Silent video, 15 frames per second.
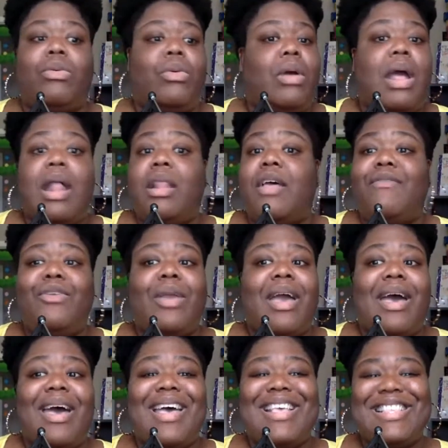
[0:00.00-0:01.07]
I love you
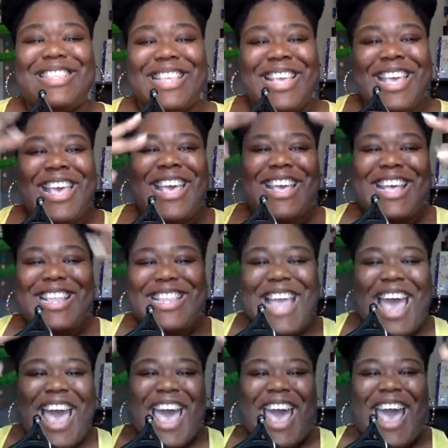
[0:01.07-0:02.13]
guys. Good
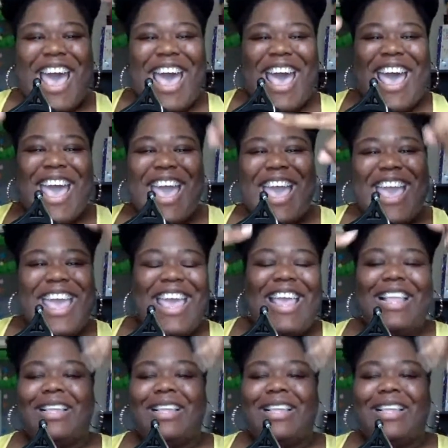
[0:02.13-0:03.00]
night.